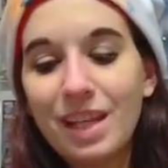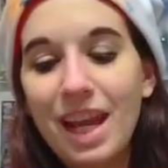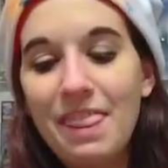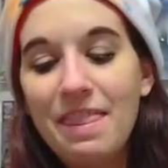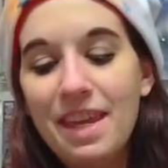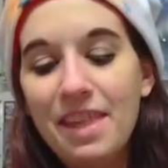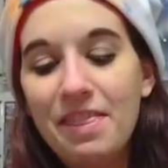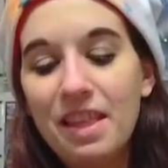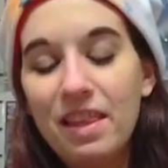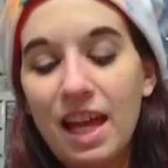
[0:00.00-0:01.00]
and then
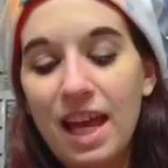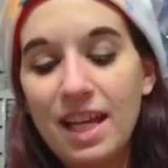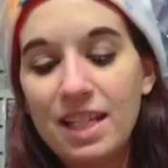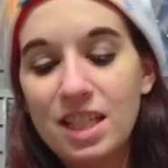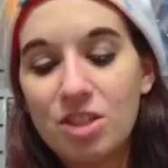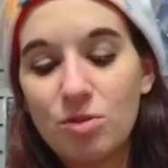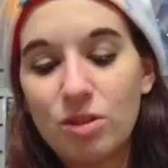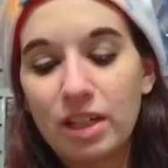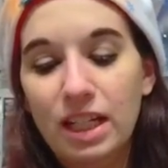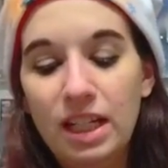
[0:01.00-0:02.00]
the last
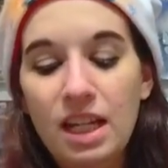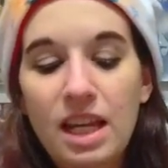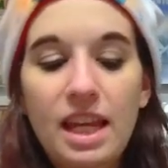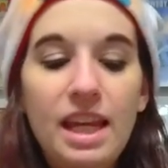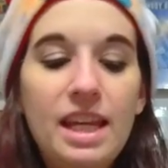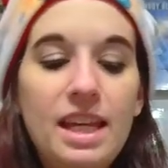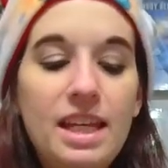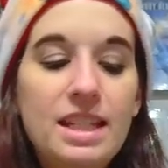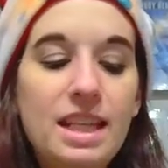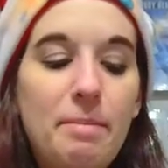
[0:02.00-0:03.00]
story
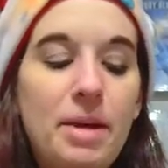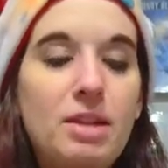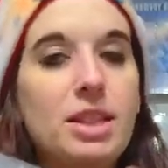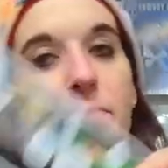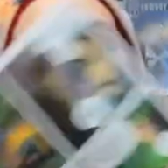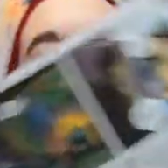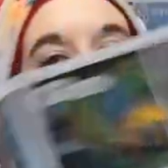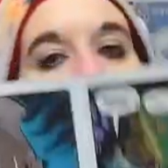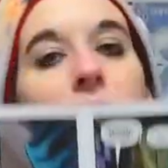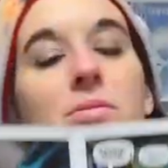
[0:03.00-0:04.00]
is about speaking of
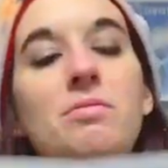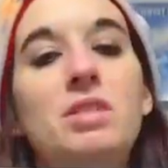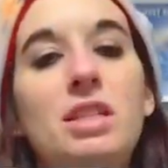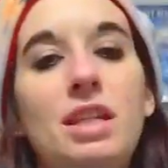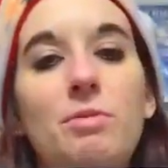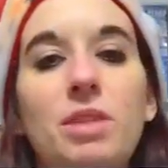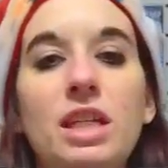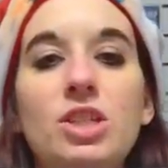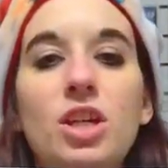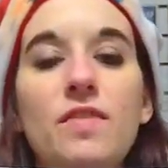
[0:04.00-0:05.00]
people who need to get what they
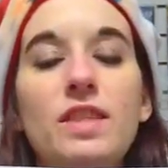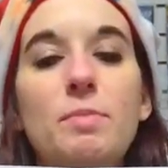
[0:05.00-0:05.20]
deserve. It's